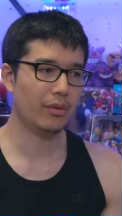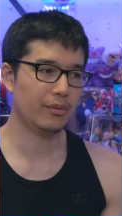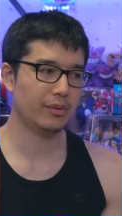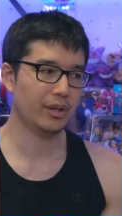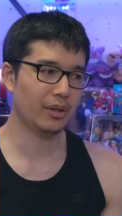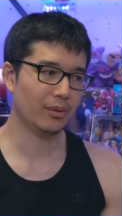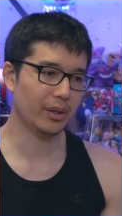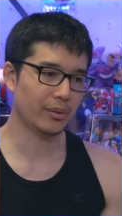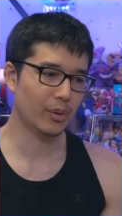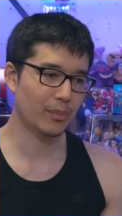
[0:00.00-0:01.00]
you know,
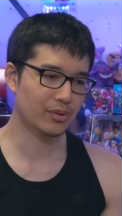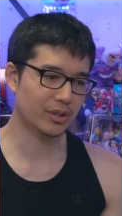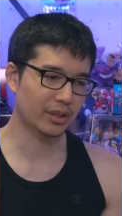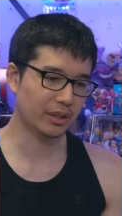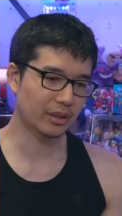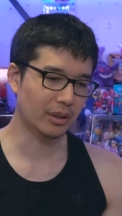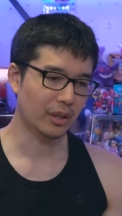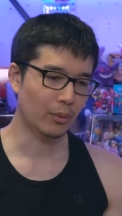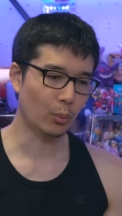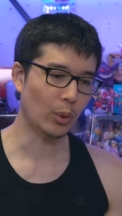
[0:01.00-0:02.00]
like representing
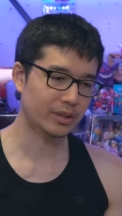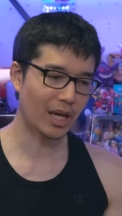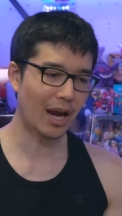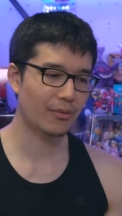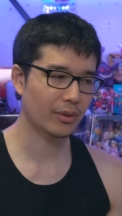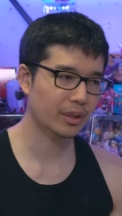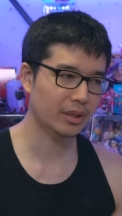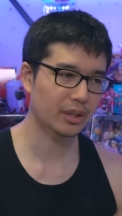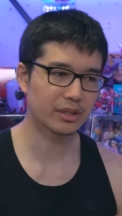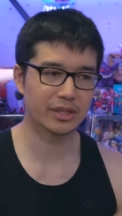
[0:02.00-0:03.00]
West Africa,